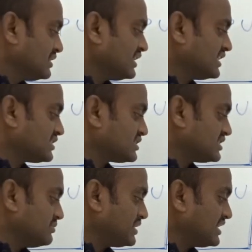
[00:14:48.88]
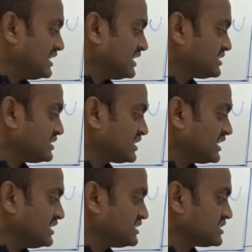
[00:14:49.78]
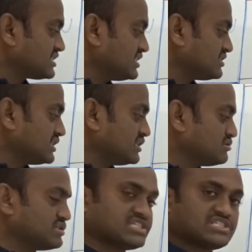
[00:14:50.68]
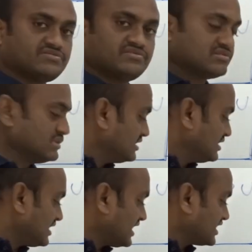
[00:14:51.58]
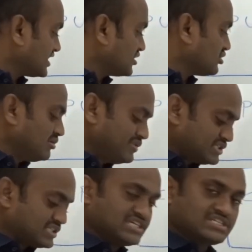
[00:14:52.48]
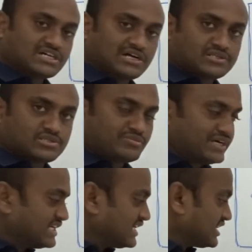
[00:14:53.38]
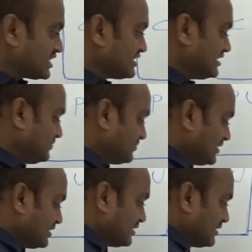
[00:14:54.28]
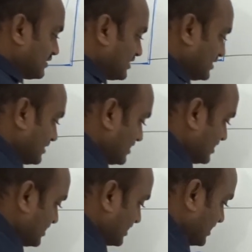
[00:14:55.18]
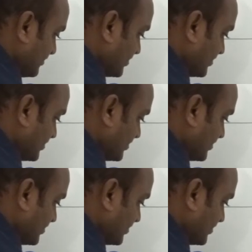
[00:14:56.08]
its typical lines are 8, 16, 32, 64, and control bus is also bidirectional. Here I